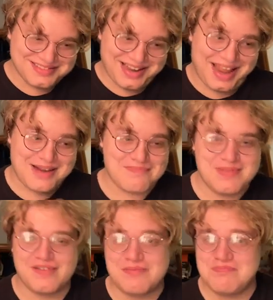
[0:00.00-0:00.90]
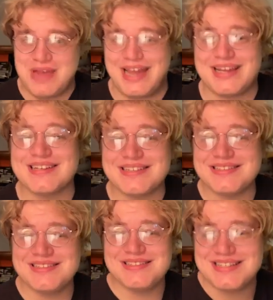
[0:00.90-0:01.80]
I had a bit of a
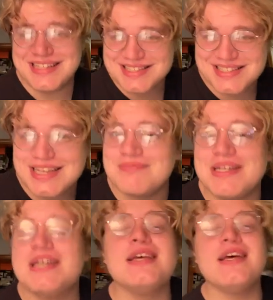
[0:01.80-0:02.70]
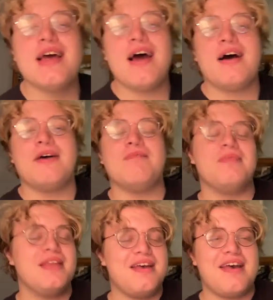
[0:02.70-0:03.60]
panicness in me, and
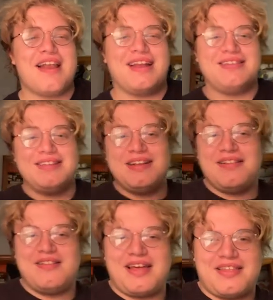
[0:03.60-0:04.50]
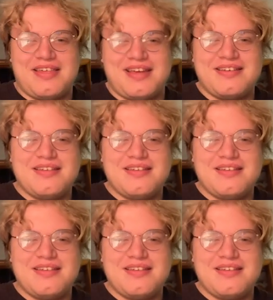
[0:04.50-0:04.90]
I didn't like that.